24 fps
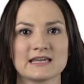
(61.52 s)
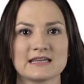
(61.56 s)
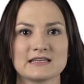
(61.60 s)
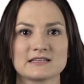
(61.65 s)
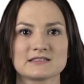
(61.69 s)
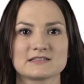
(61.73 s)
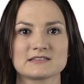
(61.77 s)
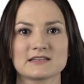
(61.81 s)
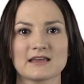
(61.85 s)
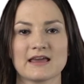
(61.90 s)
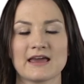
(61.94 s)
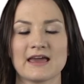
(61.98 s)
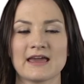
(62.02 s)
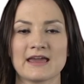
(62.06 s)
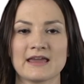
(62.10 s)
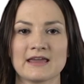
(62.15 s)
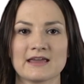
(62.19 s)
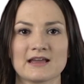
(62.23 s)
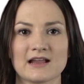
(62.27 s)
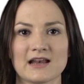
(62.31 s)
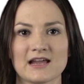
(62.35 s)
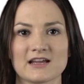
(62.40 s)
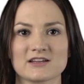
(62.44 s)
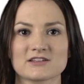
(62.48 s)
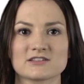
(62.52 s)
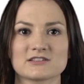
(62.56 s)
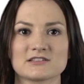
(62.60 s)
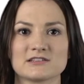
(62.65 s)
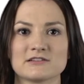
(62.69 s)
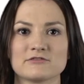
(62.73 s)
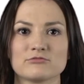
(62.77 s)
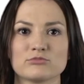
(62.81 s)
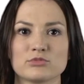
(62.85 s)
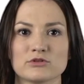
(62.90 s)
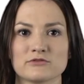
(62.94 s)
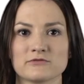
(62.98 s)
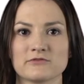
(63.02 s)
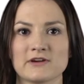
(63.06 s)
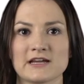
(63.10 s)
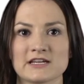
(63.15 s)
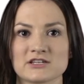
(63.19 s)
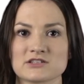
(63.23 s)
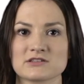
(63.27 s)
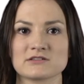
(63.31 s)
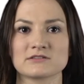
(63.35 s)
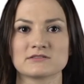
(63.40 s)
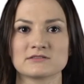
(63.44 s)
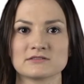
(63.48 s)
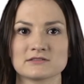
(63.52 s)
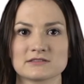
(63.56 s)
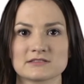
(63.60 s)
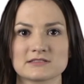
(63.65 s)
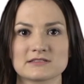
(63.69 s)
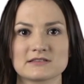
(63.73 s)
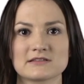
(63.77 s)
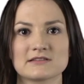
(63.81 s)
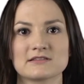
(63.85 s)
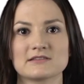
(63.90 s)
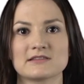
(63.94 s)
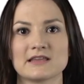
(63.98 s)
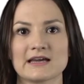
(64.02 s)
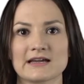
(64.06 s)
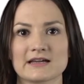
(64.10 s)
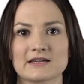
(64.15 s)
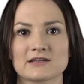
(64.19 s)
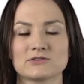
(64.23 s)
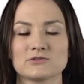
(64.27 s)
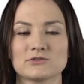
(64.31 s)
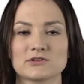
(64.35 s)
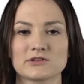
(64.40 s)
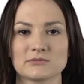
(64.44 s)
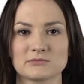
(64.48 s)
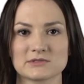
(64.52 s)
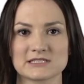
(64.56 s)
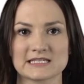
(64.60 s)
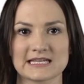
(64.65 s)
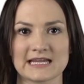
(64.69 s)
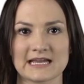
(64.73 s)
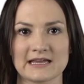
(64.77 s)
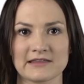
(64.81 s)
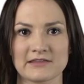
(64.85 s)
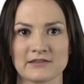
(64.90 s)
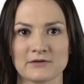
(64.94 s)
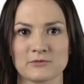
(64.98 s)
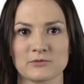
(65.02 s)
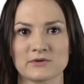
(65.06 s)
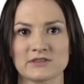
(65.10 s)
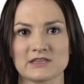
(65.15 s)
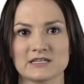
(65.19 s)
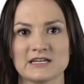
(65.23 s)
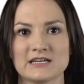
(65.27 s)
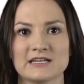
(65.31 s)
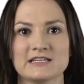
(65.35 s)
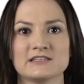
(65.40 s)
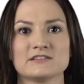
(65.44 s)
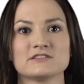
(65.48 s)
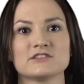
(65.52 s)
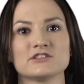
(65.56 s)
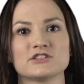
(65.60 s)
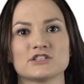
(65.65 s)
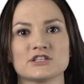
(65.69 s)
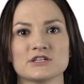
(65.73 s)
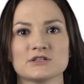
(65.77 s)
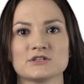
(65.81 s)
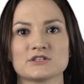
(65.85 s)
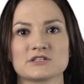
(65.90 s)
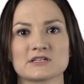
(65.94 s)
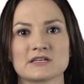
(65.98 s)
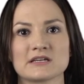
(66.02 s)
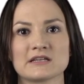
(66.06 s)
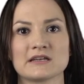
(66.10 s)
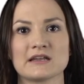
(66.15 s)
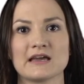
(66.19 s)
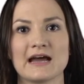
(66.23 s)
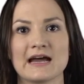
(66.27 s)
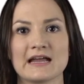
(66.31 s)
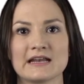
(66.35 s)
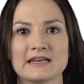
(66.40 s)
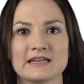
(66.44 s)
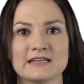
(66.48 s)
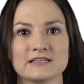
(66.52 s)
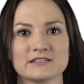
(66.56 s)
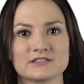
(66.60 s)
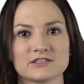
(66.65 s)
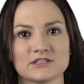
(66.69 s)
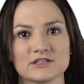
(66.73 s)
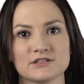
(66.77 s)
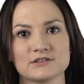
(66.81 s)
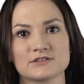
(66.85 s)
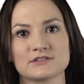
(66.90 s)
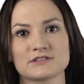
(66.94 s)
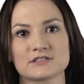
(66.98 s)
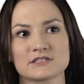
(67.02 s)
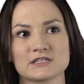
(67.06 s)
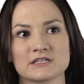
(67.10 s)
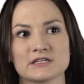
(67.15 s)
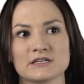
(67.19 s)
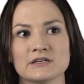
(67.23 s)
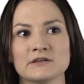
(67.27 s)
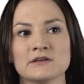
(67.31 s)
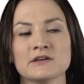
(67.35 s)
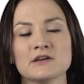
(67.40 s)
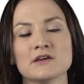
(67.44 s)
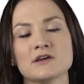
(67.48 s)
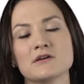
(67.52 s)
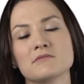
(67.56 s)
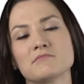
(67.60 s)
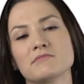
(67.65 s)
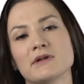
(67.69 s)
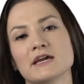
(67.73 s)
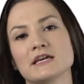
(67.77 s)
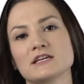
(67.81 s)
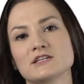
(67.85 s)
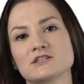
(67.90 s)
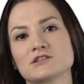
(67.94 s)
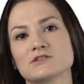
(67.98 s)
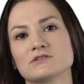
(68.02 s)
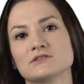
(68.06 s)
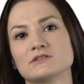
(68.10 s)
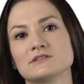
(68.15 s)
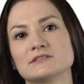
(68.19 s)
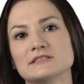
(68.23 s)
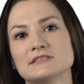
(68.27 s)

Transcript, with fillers: it's a collection of professionals that can all come together within an institution and it's used to make sure